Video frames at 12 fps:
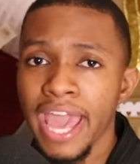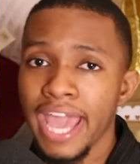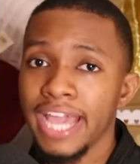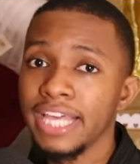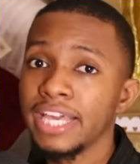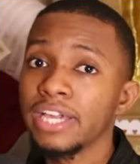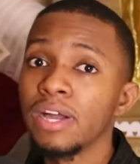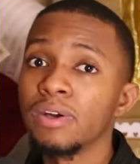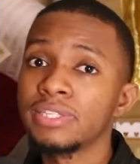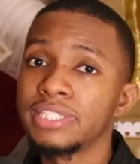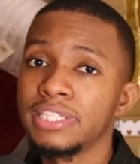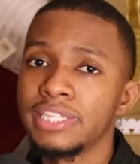And it
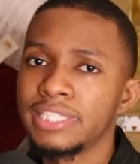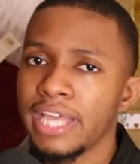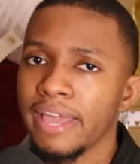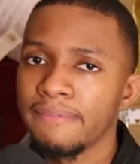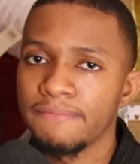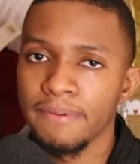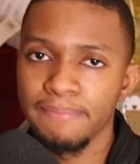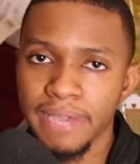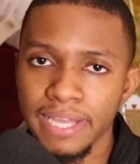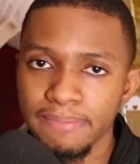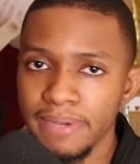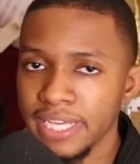goes the same for
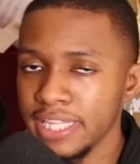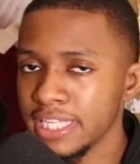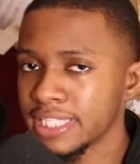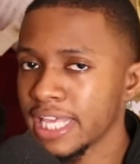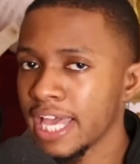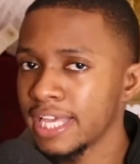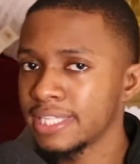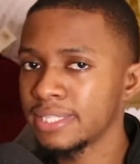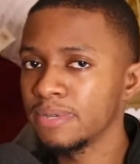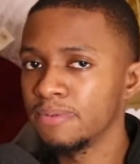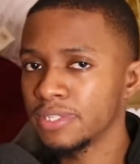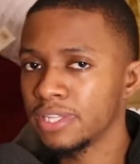men, but in this
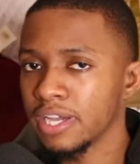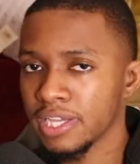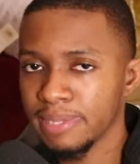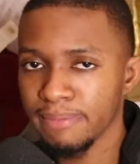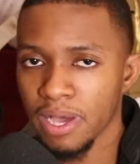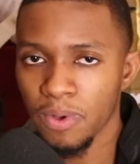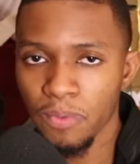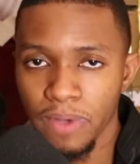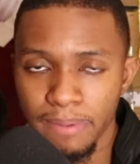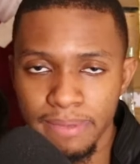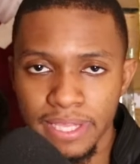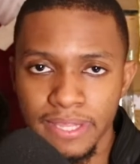case, we're talking about
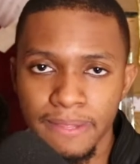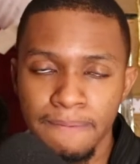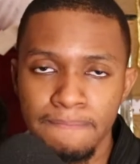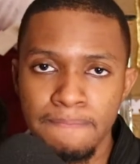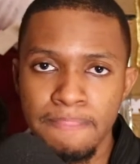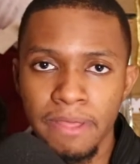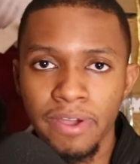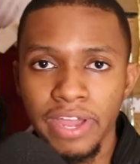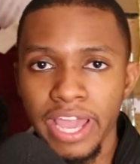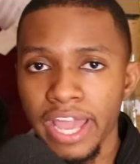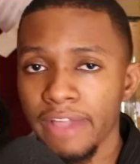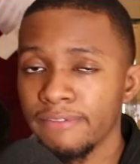women. All
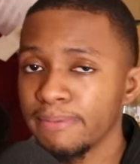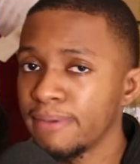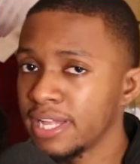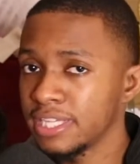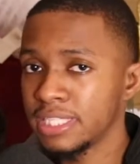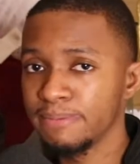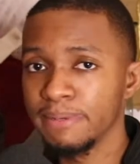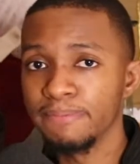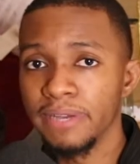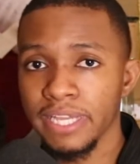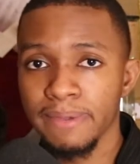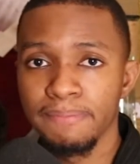right, everybody should be
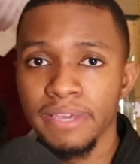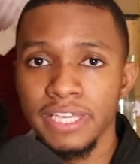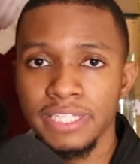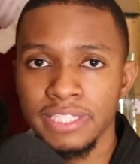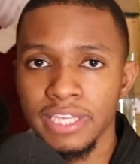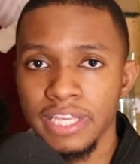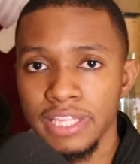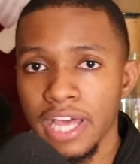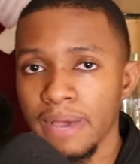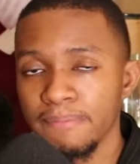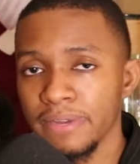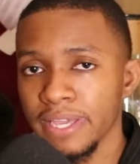bringing peace and
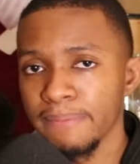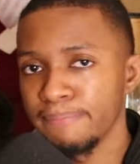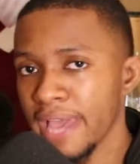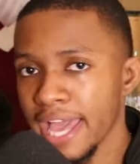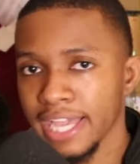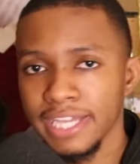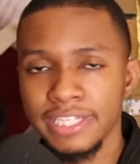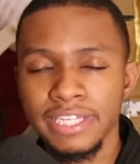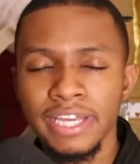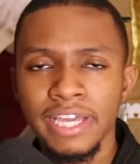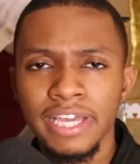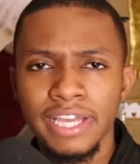not bringing baggage
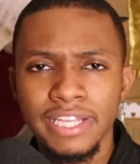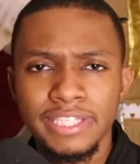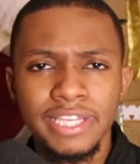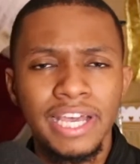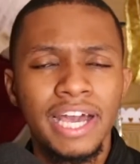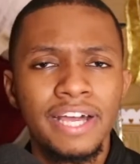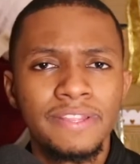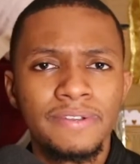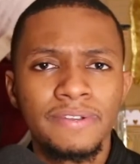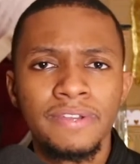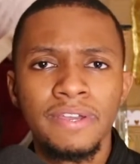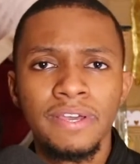into
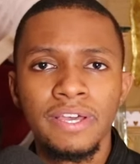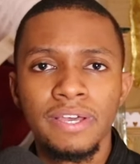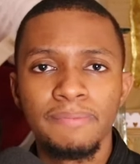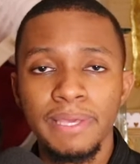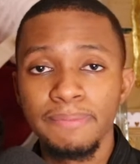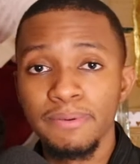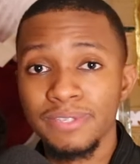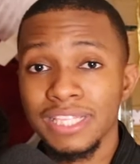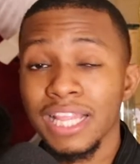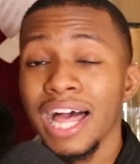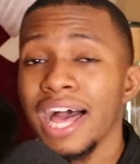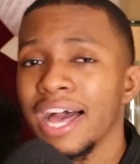other people's
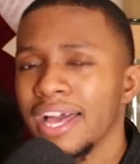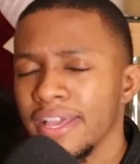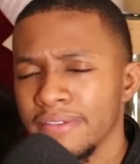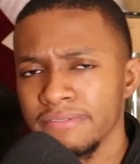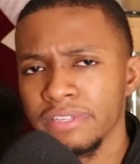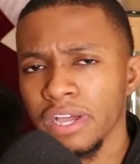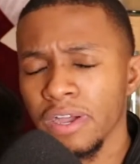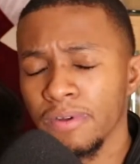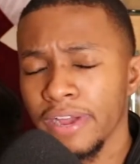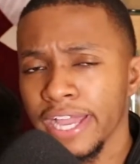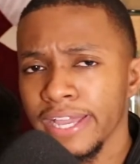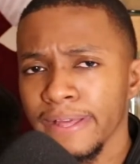lives. All
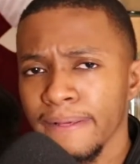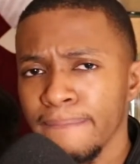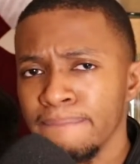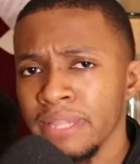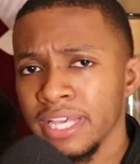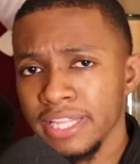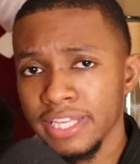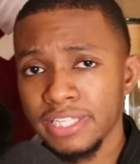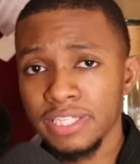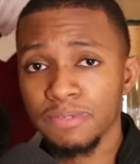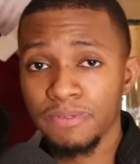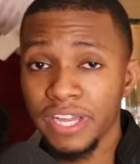right, this
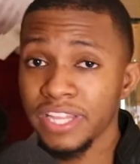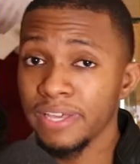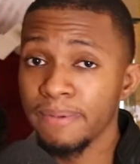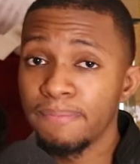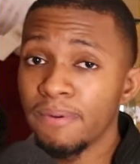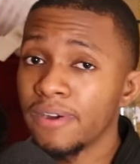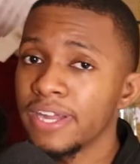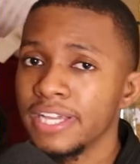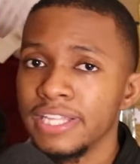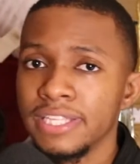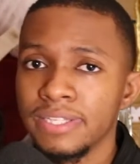is really important.